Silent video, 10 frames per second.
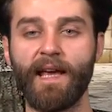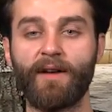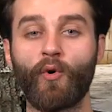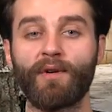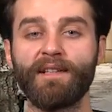
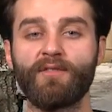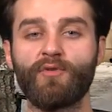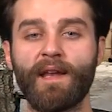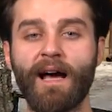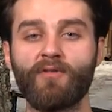According to
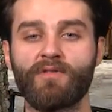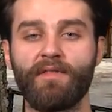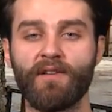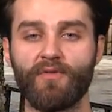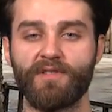the announced
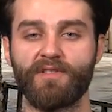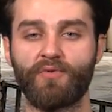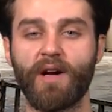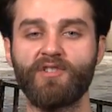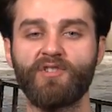figures, the
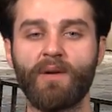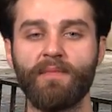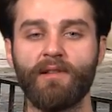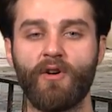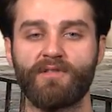Russian
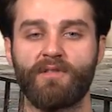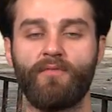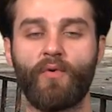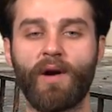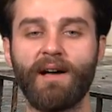army lost
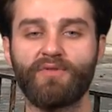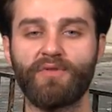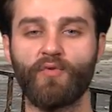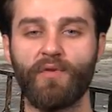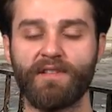
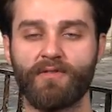420